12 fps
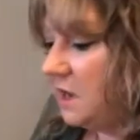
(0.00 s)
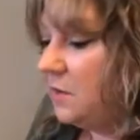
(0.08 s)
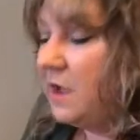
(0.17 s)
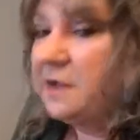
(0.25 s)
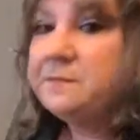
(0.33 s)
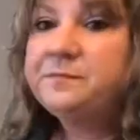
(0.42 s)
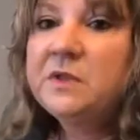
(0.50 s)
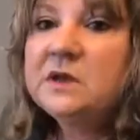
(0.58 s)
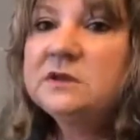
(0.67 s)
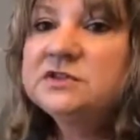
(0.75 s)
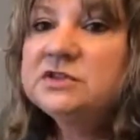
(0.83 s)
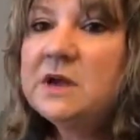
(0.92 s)
Okay,
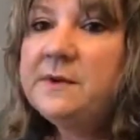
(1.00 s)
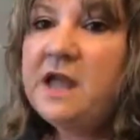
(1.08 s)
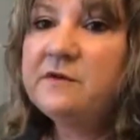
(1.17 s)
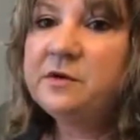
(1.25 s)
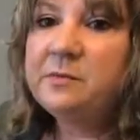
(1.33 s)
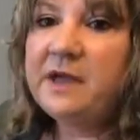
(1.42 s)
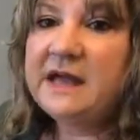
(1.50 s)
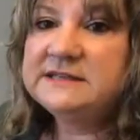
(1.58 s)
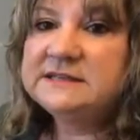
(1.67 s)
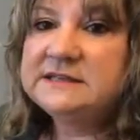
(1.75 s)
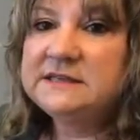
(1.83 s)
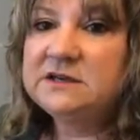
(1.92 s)
so now we have our
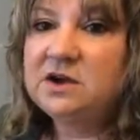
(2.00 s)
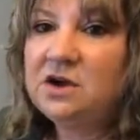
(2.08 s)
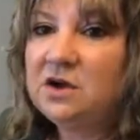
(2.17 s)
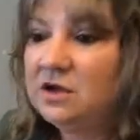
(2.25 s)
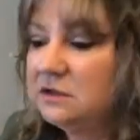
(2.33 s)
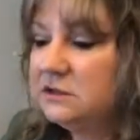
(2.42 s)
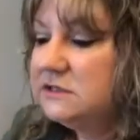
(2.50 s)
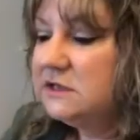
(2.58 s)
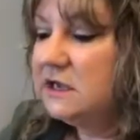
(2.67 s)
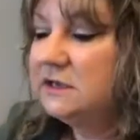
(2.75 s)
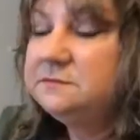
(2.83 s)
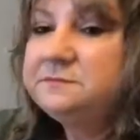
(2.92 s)
basket all
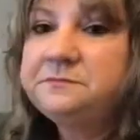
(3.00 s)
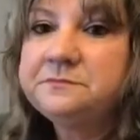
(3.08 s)
done.